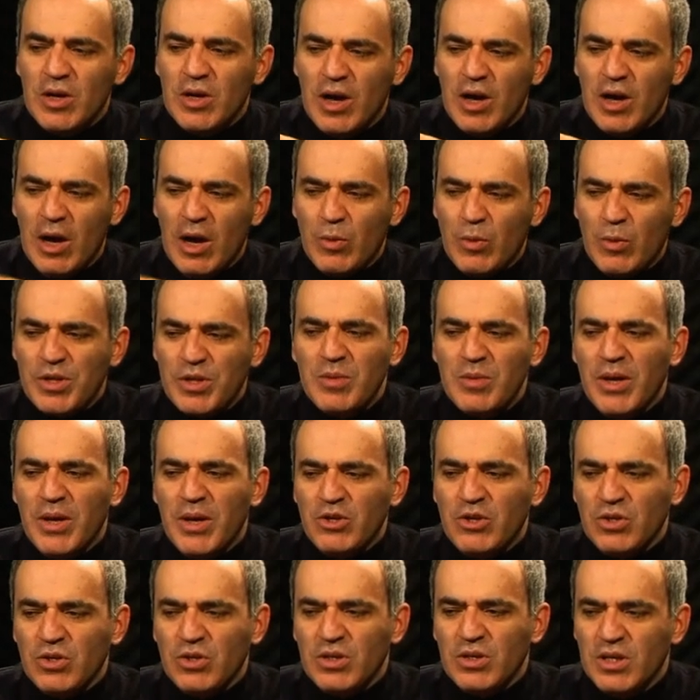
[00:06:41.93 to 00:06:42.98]
I already
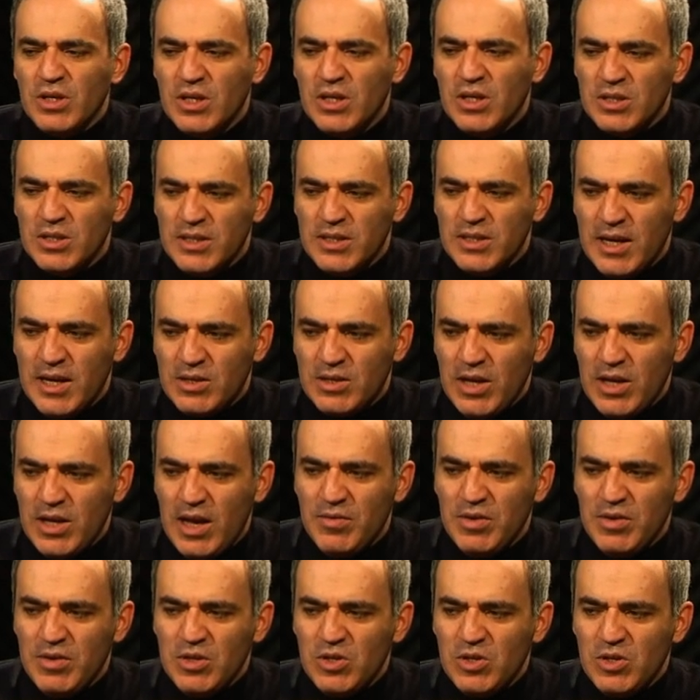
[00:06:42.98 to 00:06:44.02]
mentioned, that
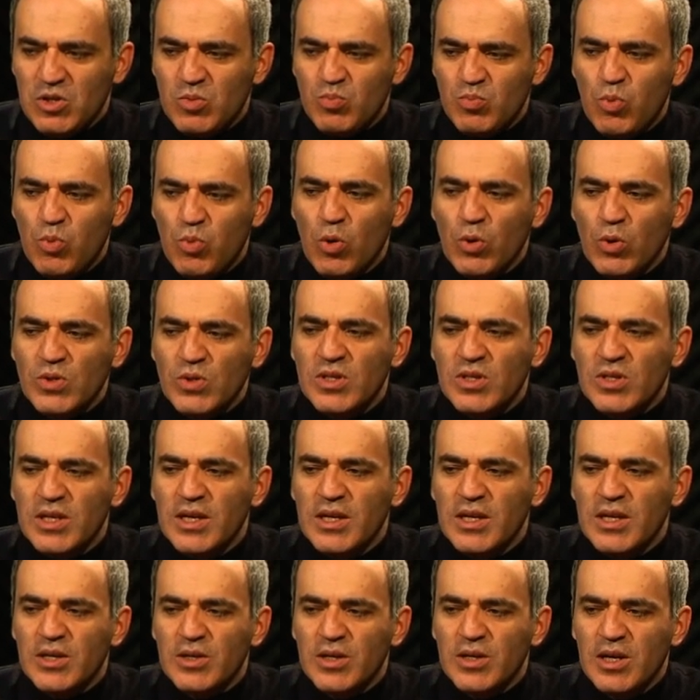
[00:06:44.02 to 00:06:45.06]
having these pawns
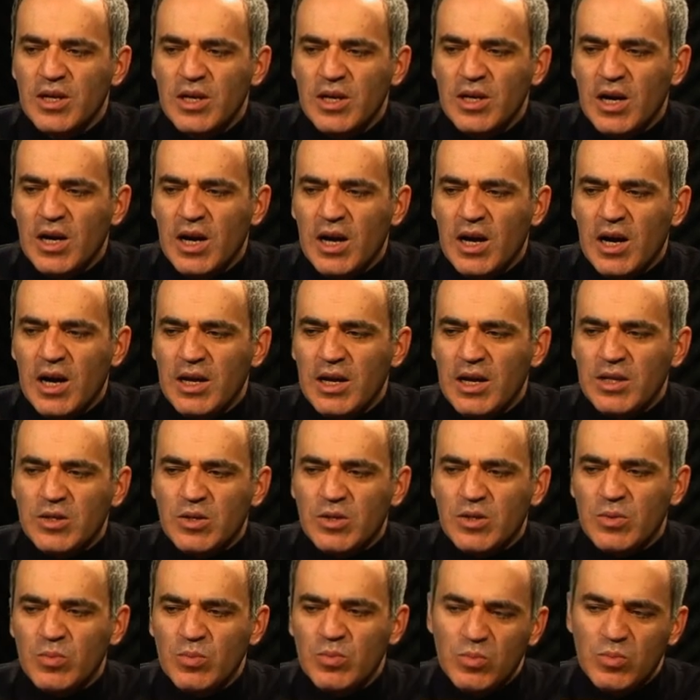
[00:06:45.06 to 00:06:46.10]
there,
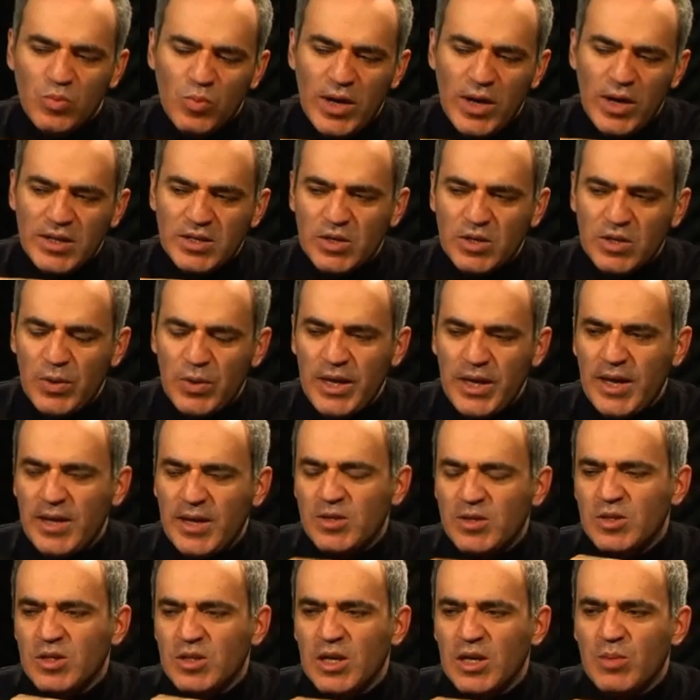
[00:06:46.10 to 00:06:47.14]
white
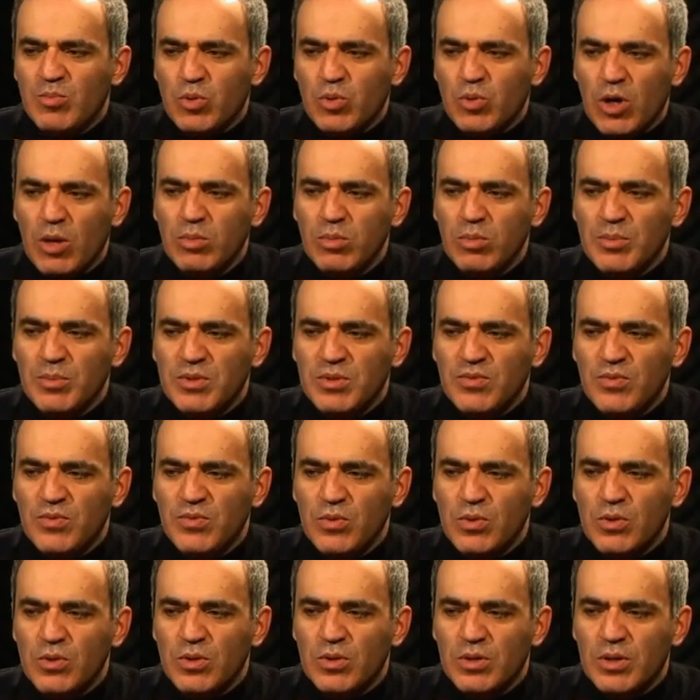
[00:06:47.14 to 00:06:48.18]
creates problems
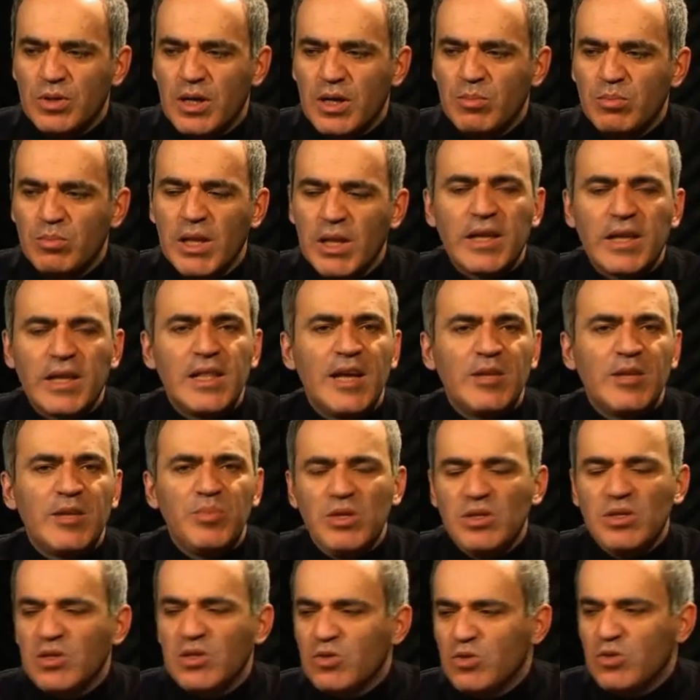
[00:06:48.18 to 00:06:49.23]
for black light
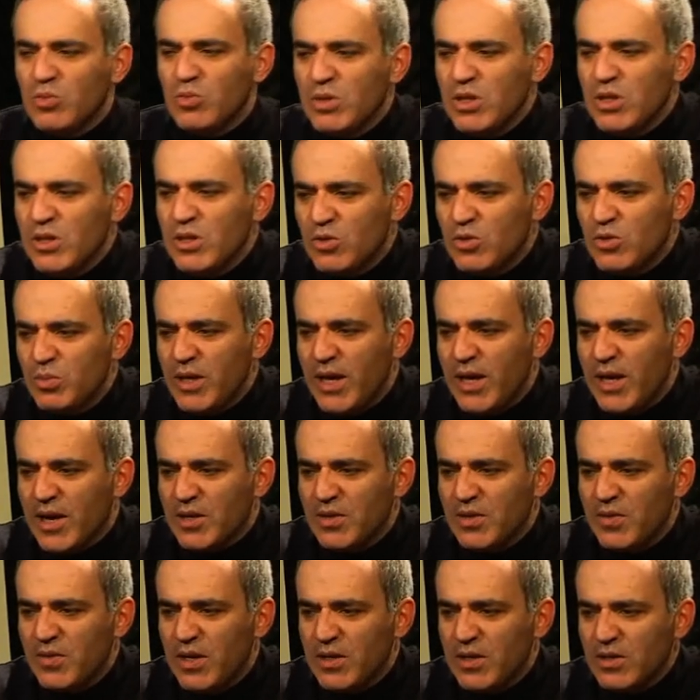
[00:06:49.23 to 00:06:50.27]
pieces to be
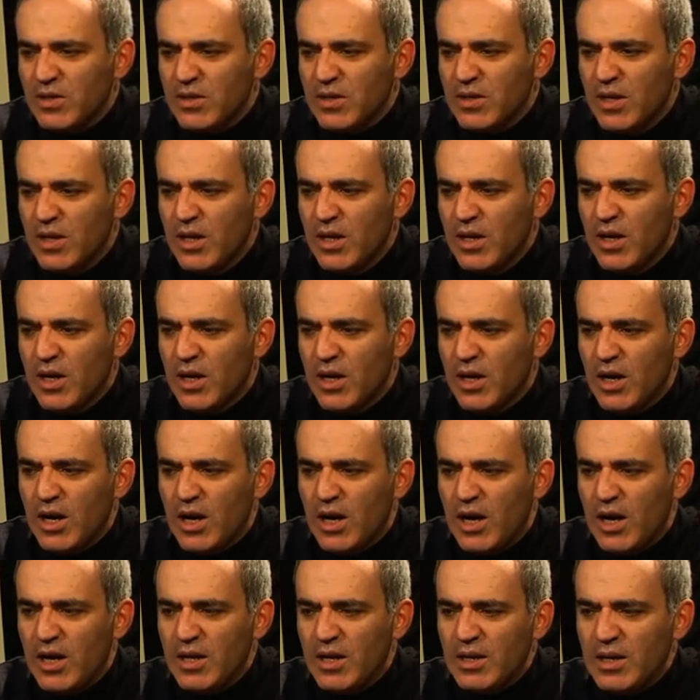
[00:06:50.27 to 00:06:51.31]
activated.
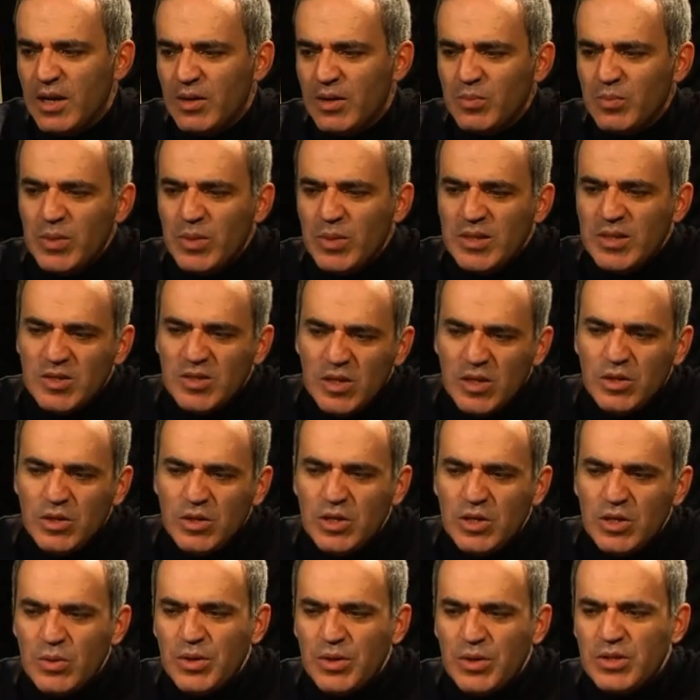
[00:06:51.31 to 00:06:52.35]
But still,
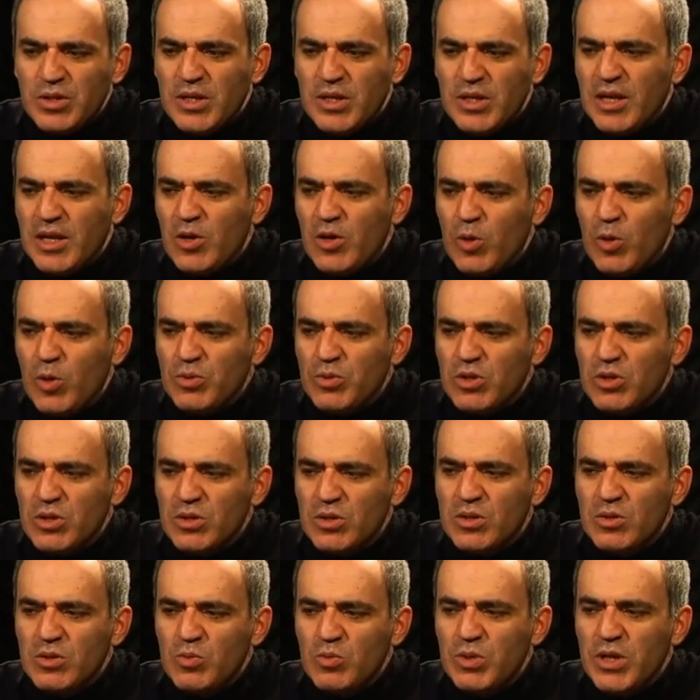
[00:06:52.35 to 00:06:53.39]
there is another option
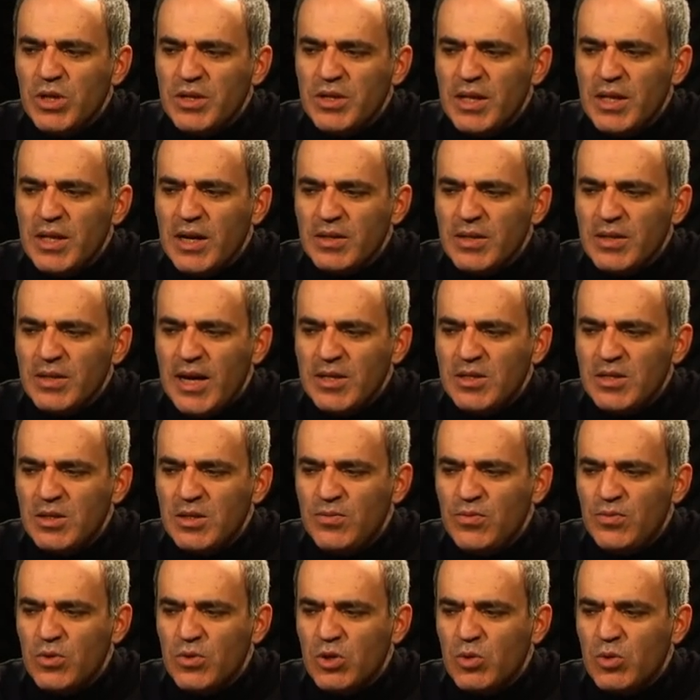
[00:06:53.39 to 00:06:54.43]
to play knight
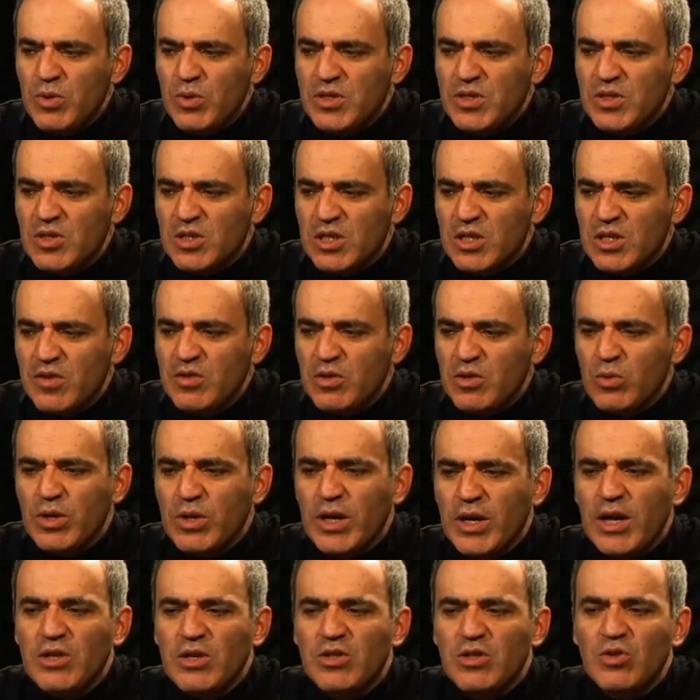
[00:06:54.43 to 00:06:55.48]
c4, queen c7, rook
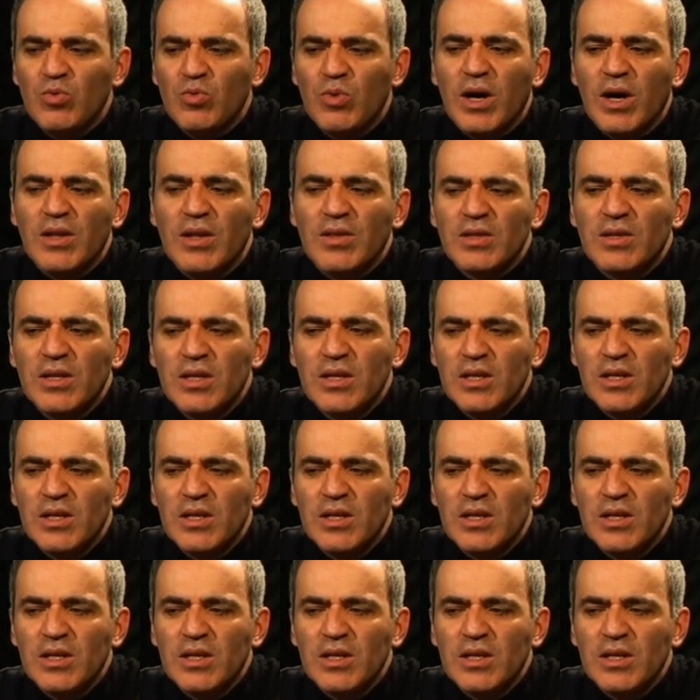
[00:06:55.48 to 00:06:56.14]
h1,